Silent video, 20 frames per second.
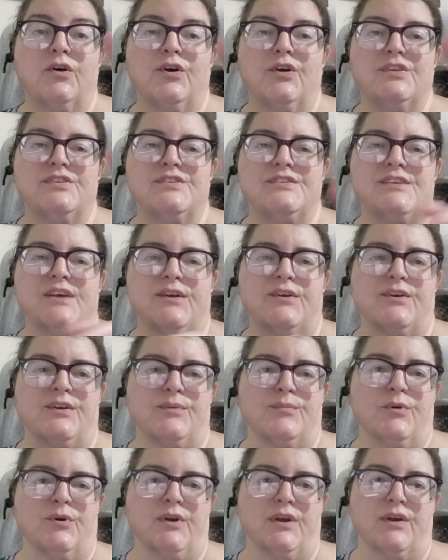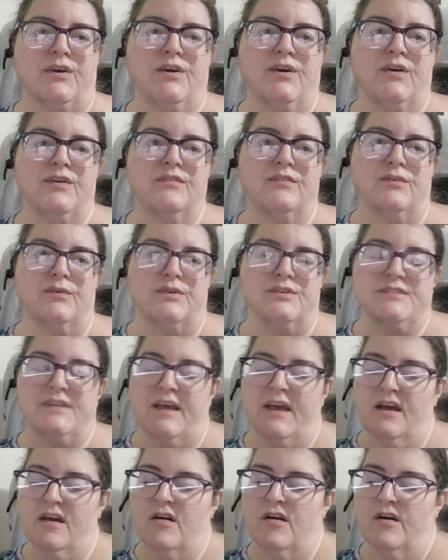Good Saturday morning, carnivores
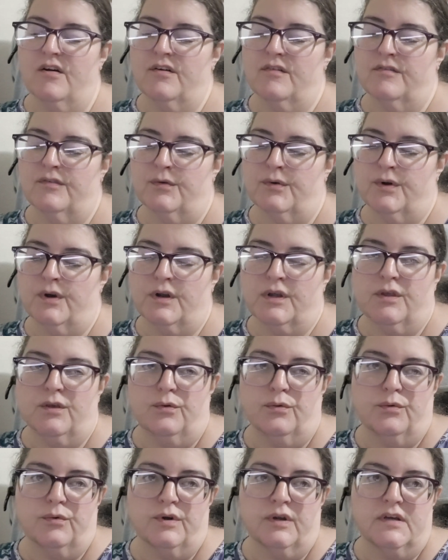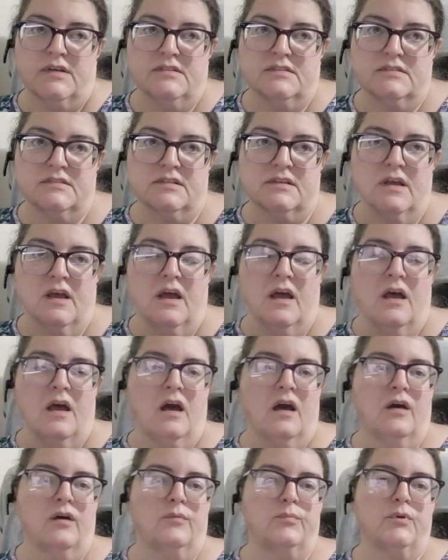and carnivore curious.
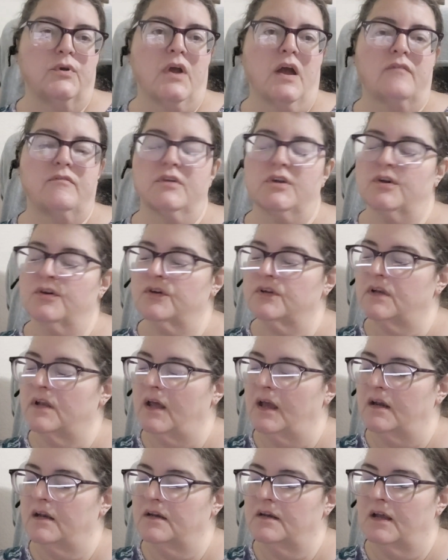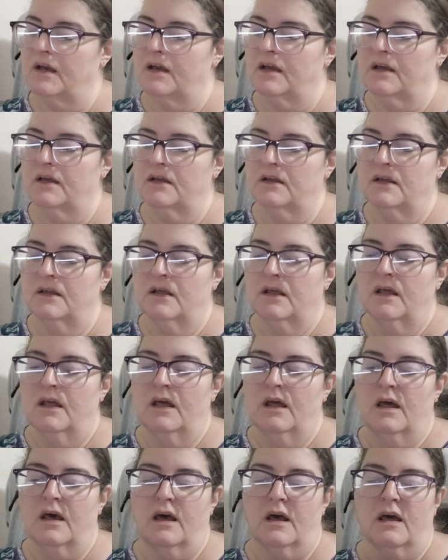I hope you're having a good day today.
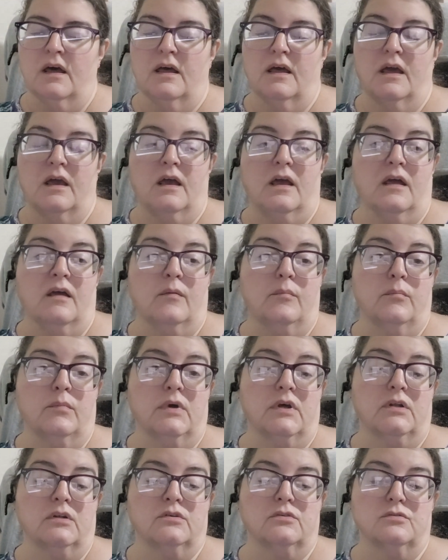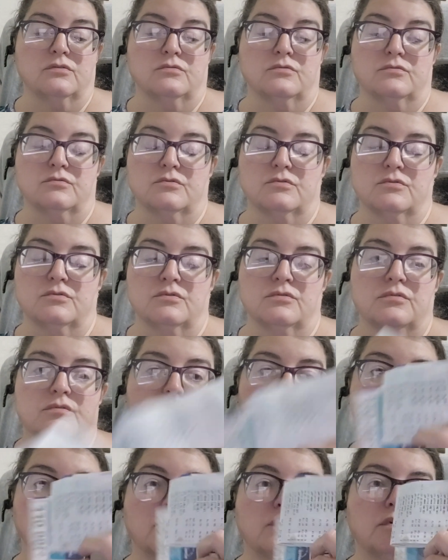I am
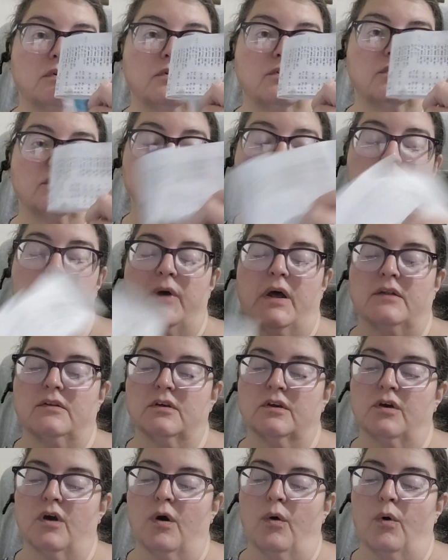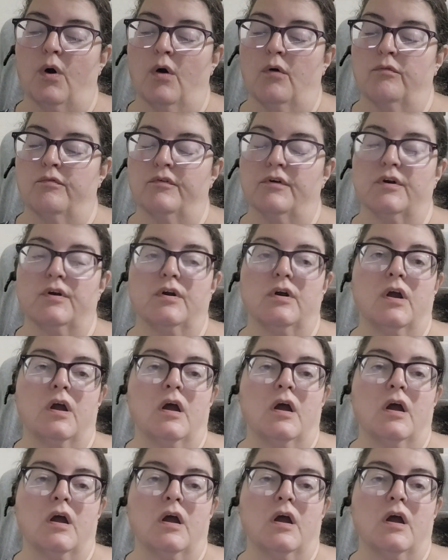just about to go over